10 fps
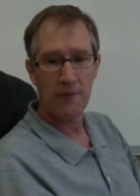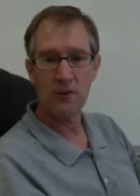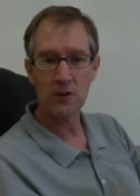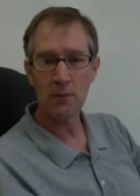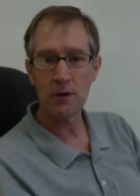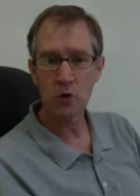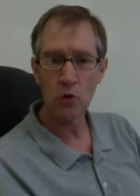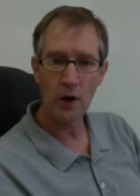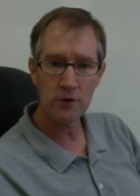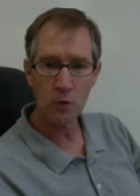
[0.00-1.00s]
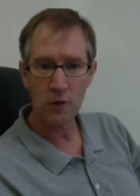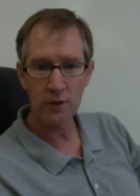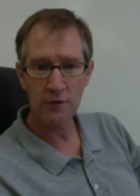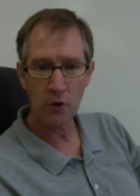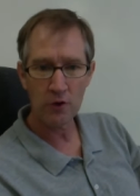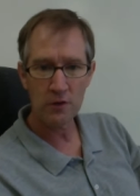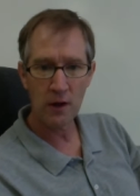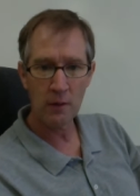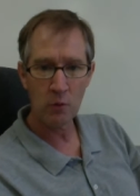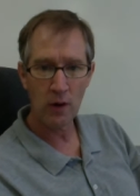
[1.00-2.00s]
and this is going to be true also with the force
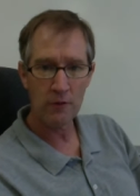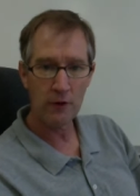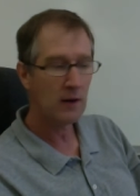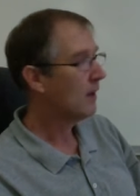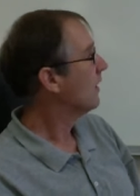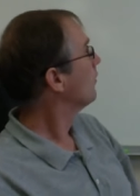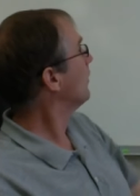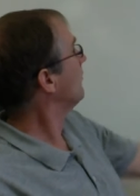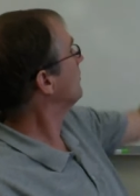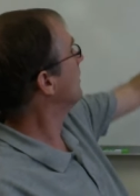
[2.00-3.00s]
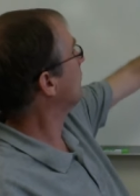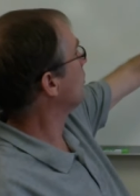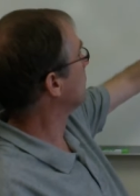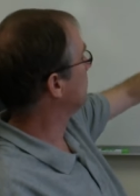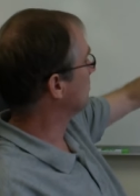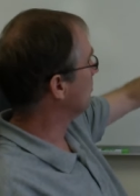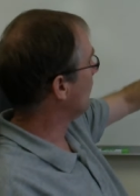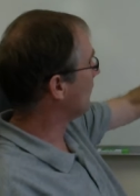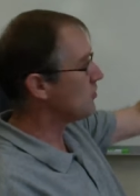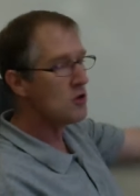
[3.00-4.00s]
time graph, right? Whenever you see a force position
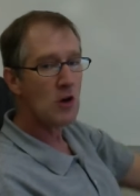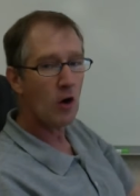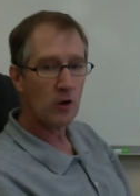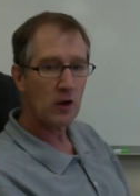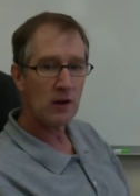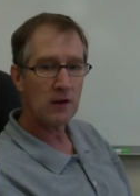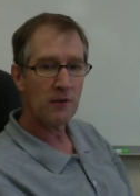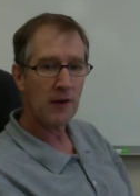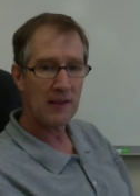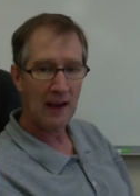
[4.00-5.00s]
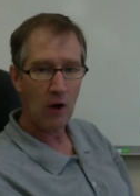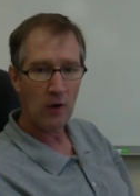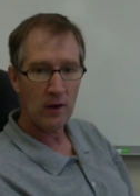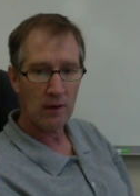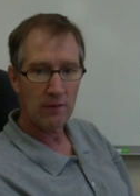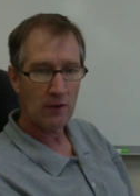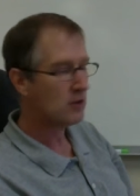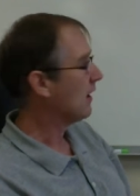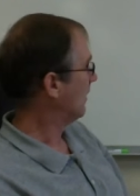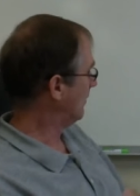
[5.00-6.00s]
graph, you know you're going to need to find the area of this.
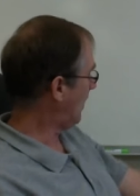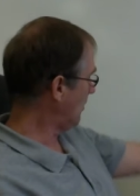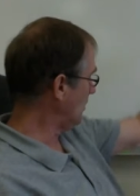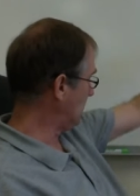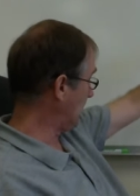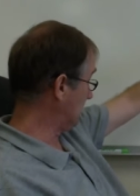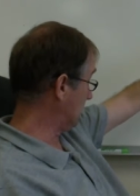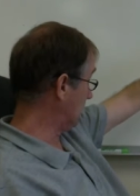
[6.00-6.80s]
Not only be able to